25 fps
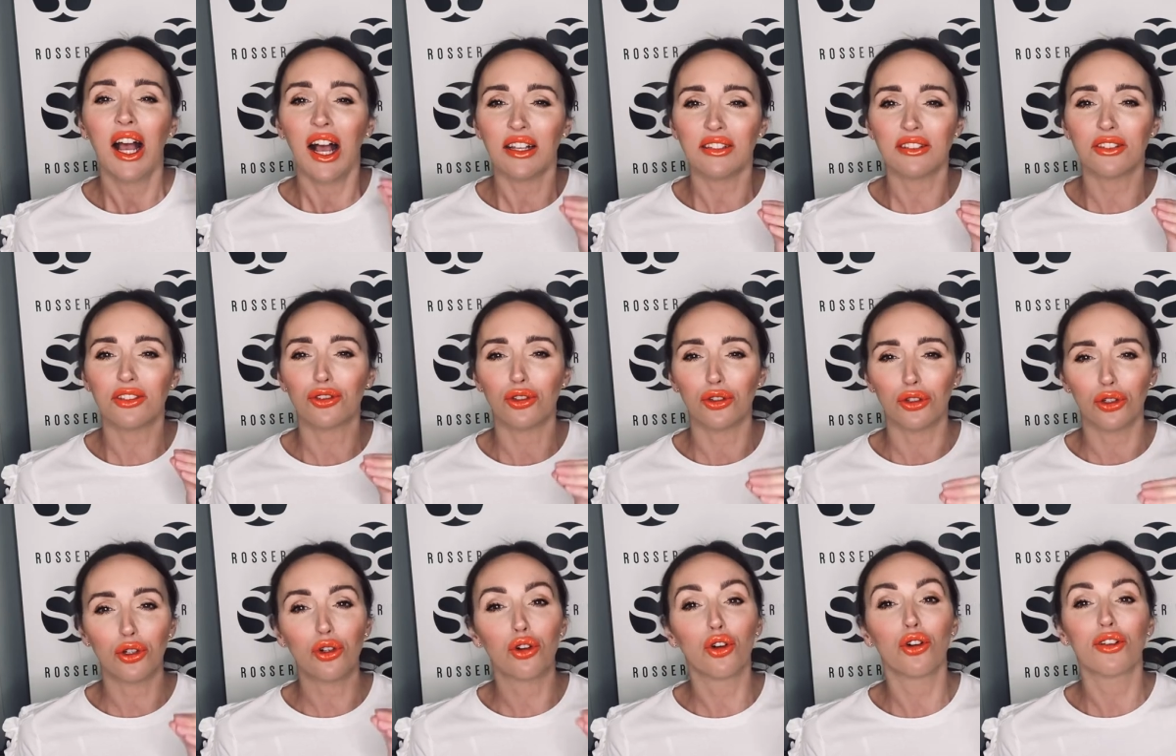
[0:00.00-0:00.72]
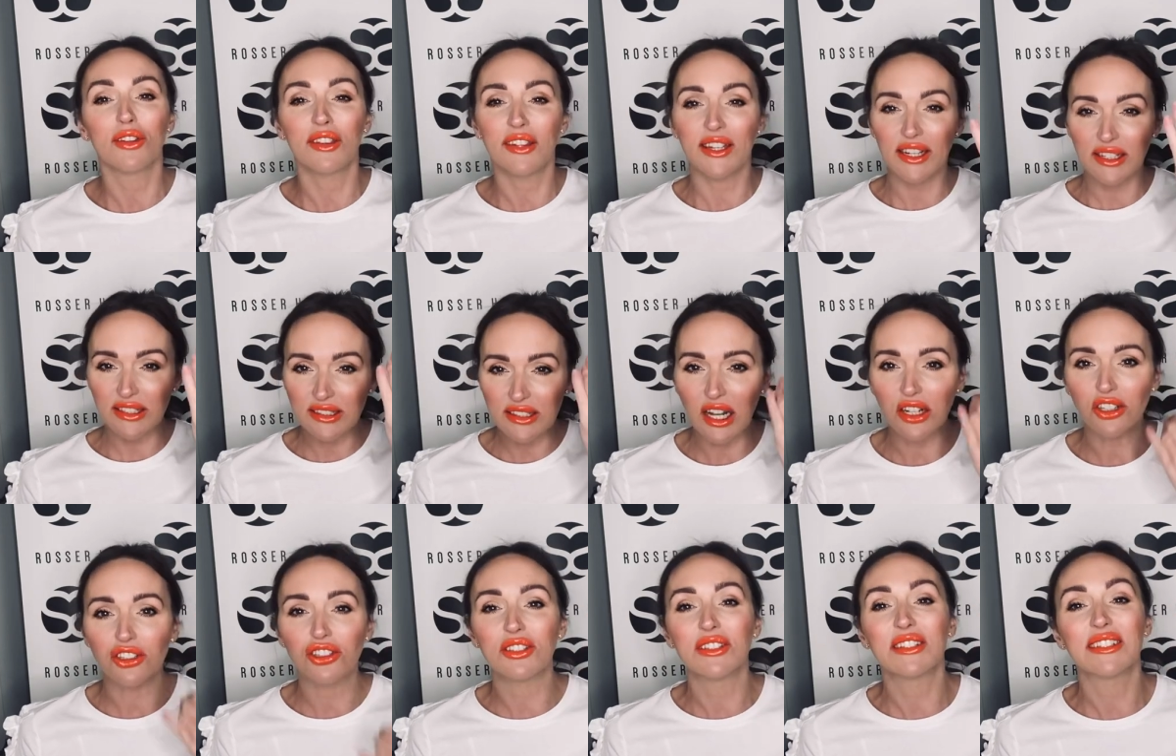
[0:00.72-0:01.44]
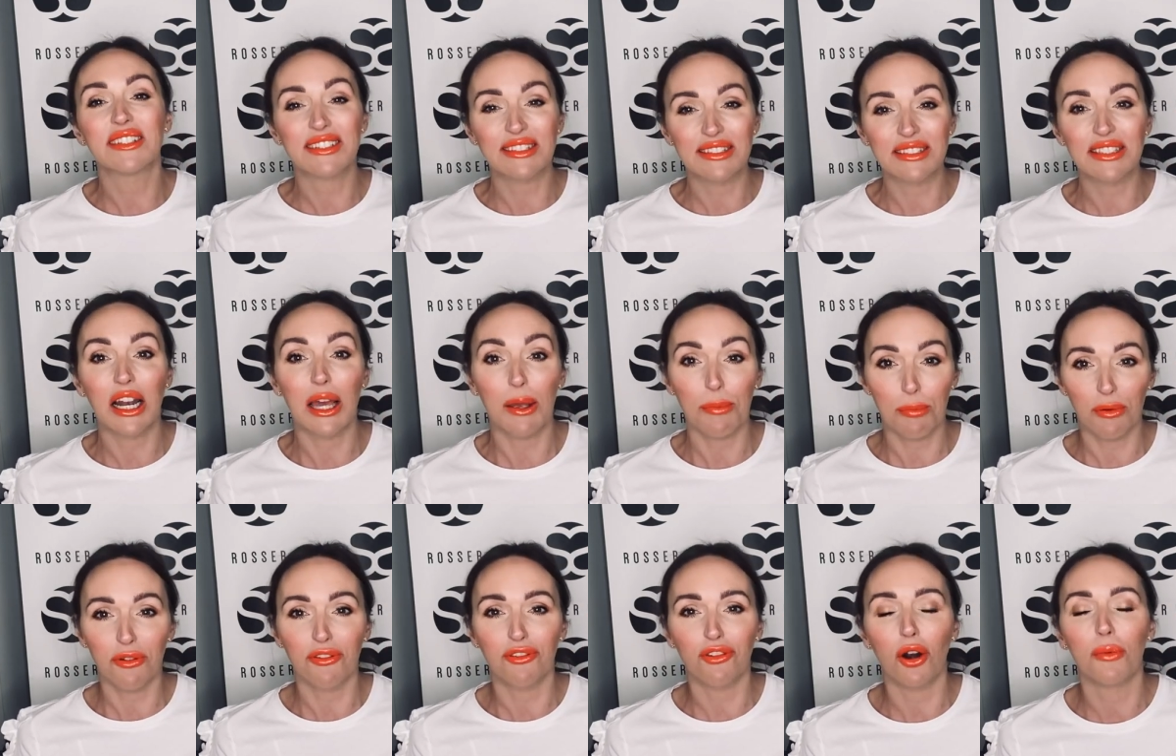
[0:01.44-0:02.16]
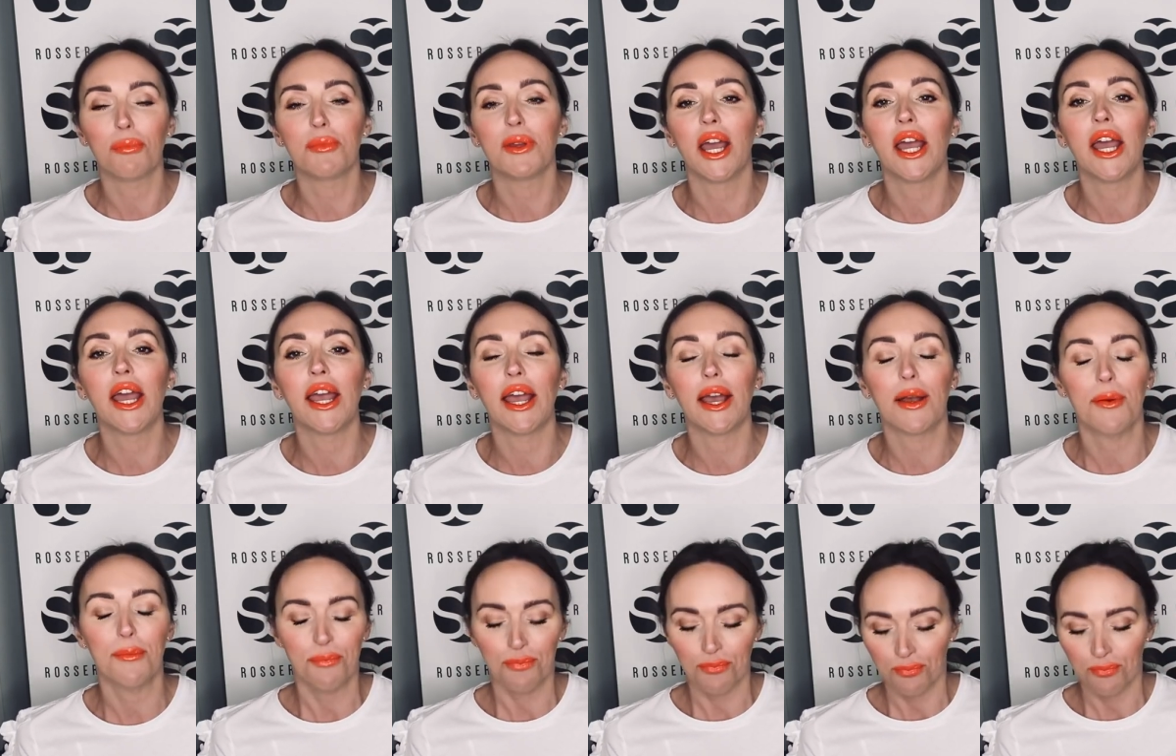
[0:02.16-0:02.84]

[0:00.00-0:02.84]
it's going to cause the extension to slip from your hair.